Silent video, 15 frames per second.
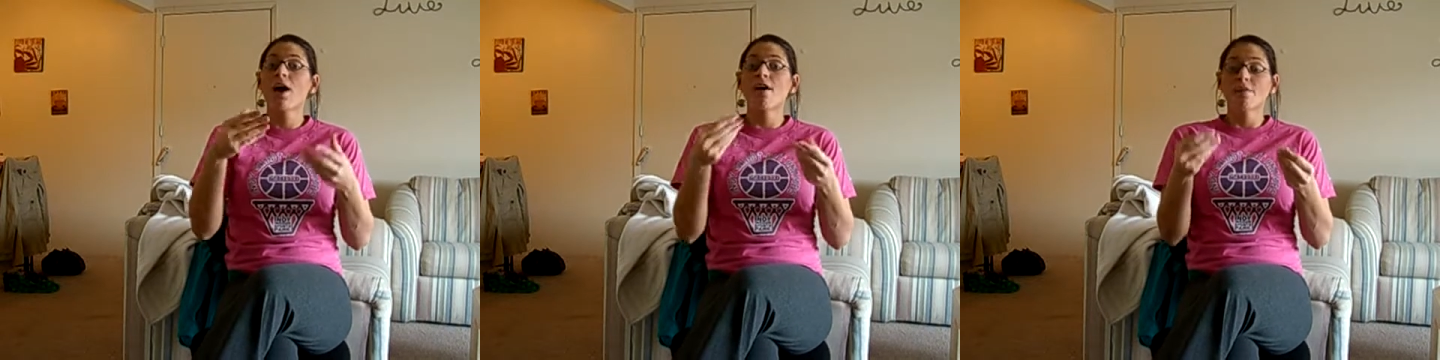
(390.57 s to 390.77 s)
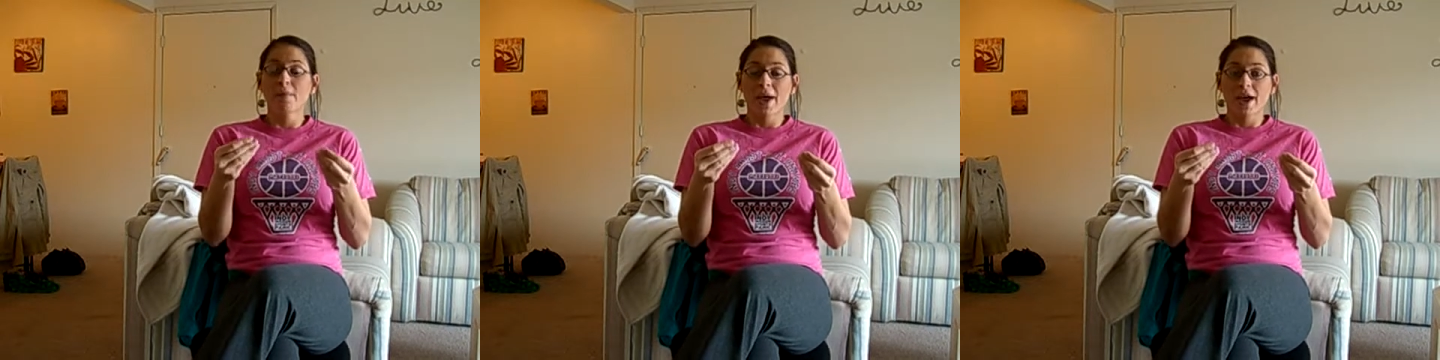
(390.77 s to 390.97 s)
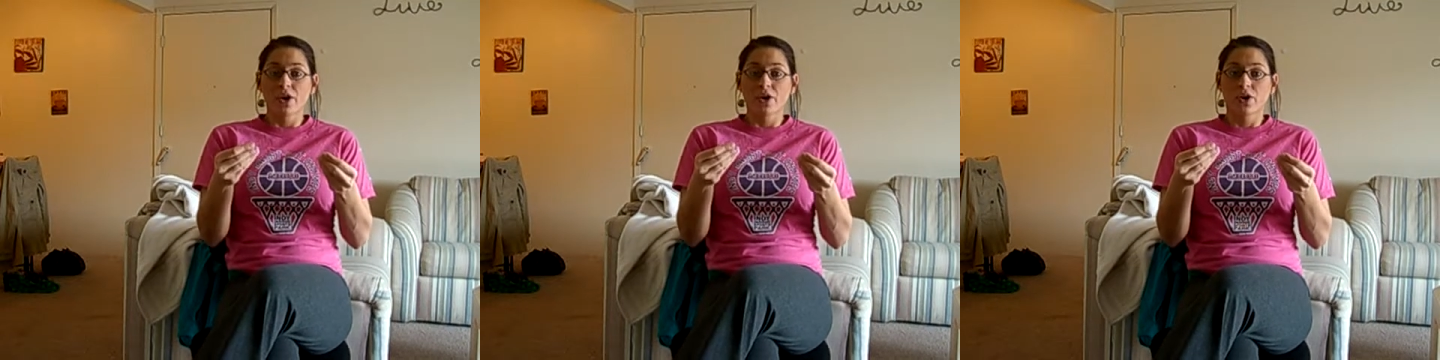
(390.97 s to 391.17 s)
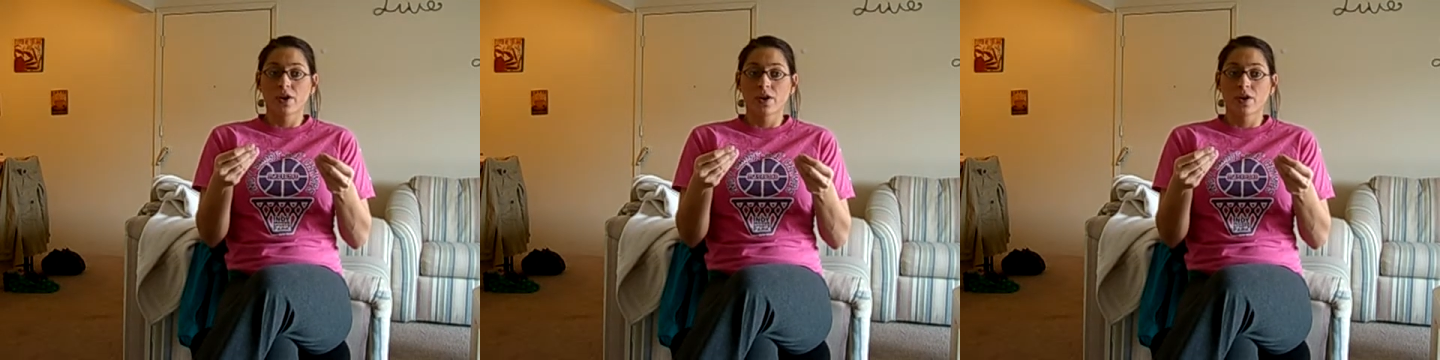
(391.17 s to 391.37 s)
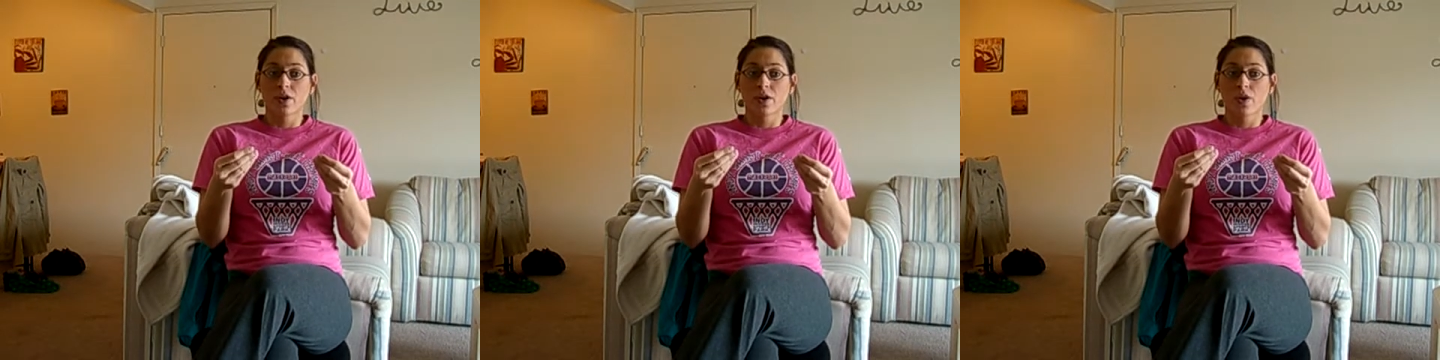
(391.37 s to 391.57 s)
exist
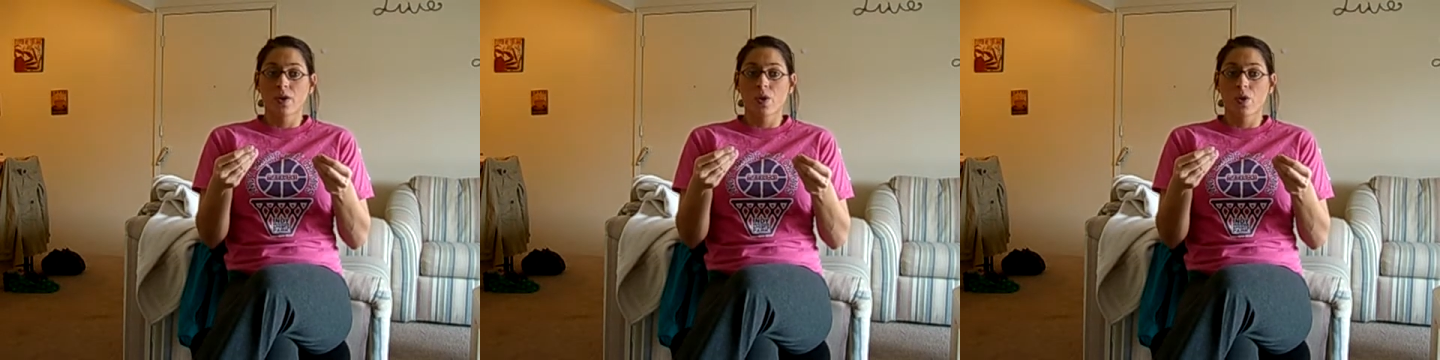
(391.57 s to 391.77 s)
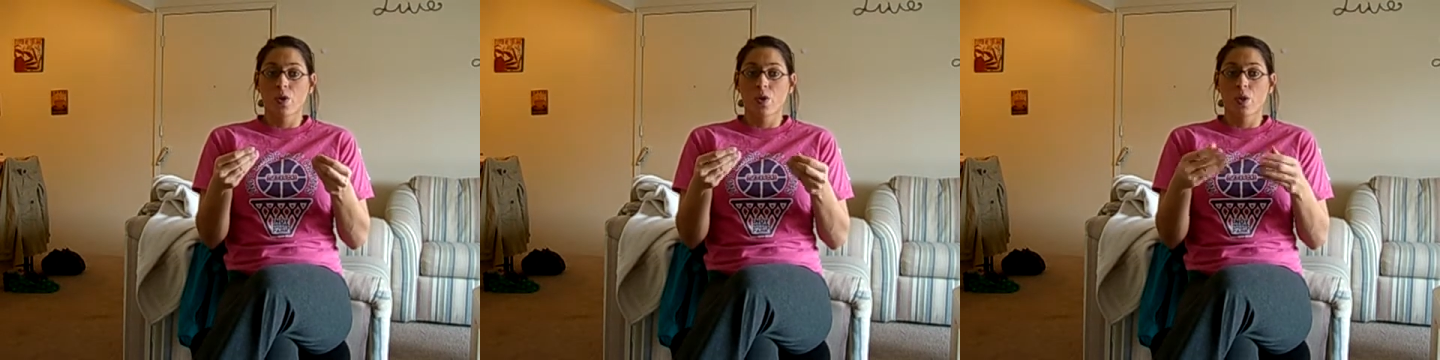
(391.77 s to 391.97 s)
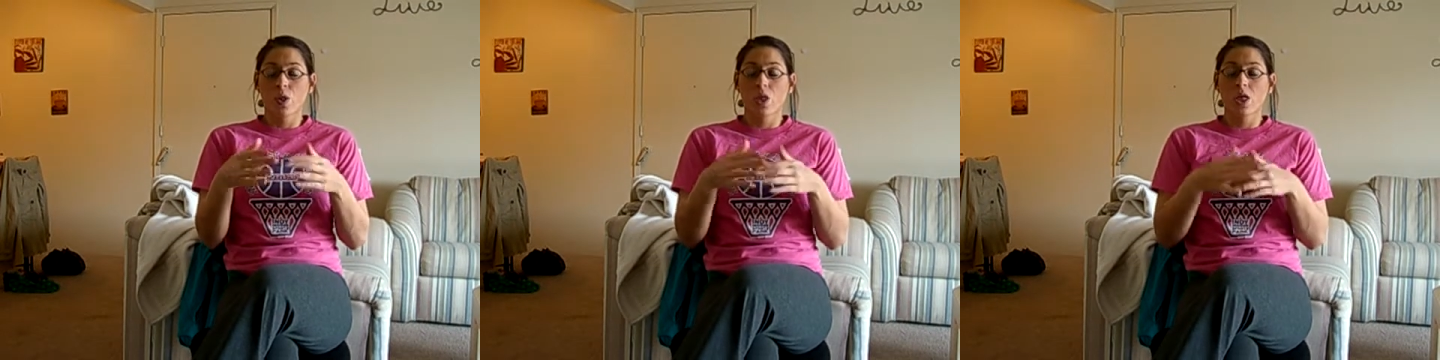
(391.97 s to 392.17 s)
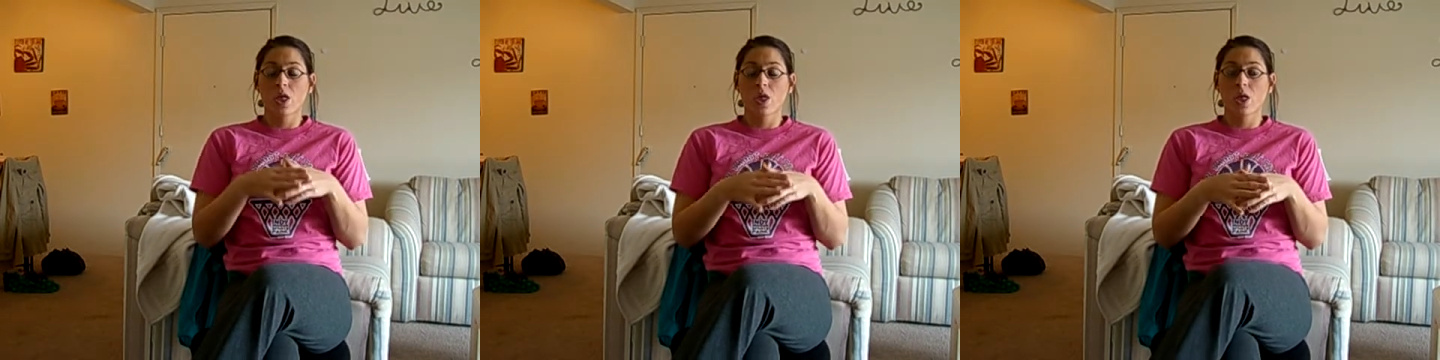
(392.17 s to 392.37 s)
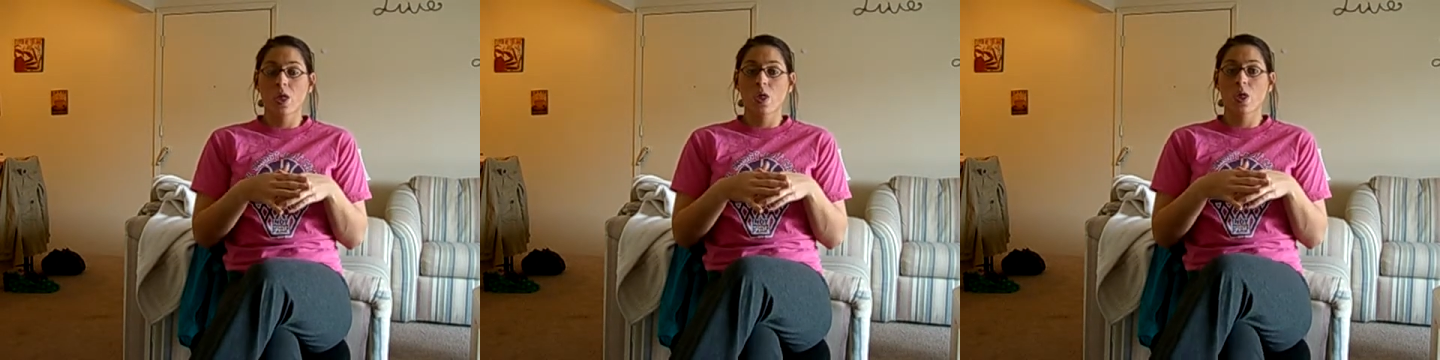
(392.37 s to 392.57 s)

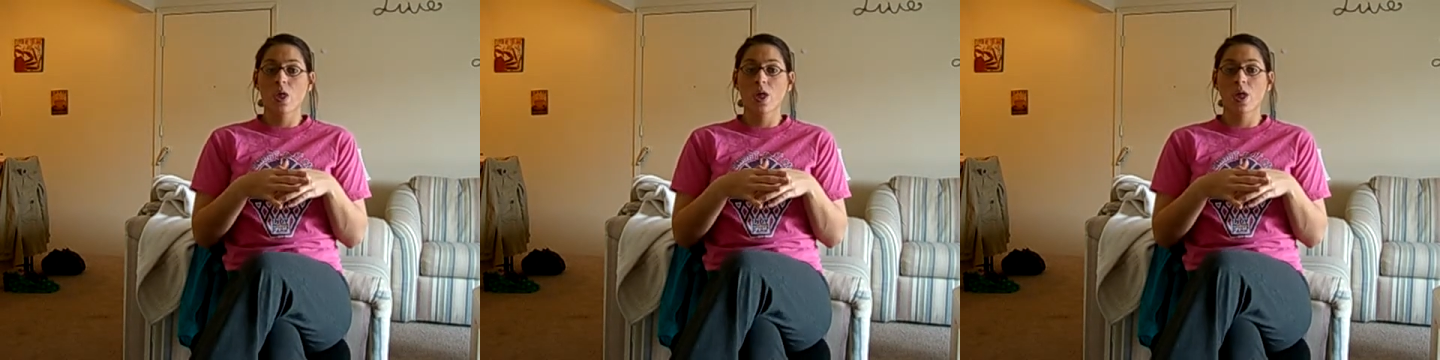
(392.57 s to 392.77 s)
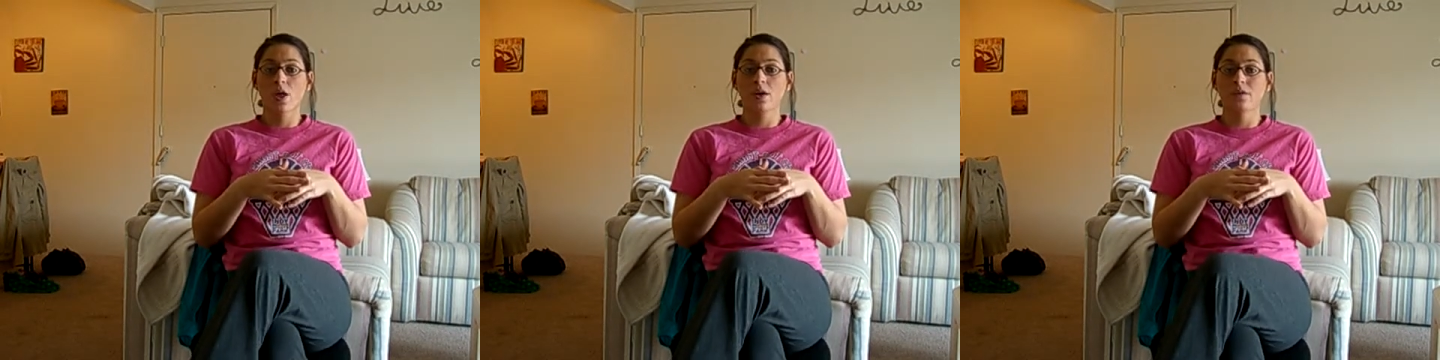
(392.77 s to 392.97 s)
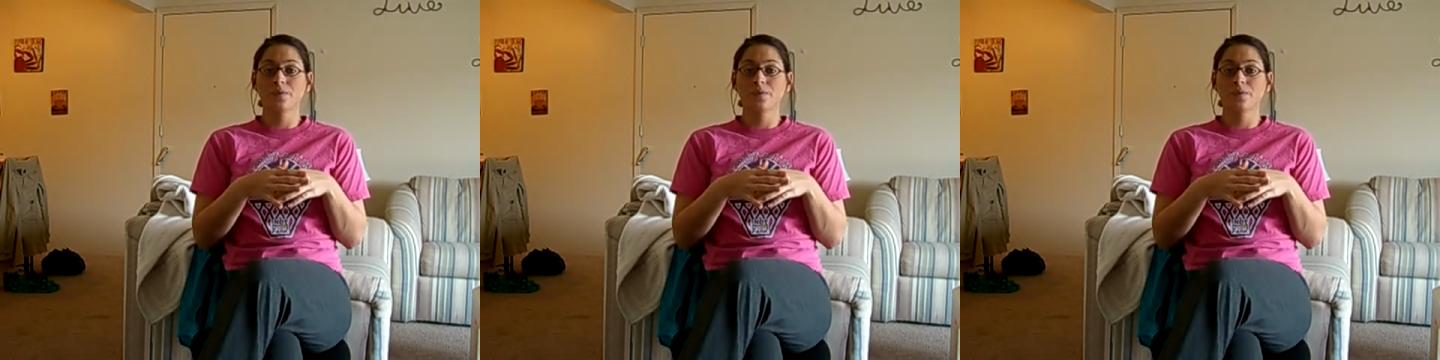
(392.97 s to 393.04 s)
generally on Earth.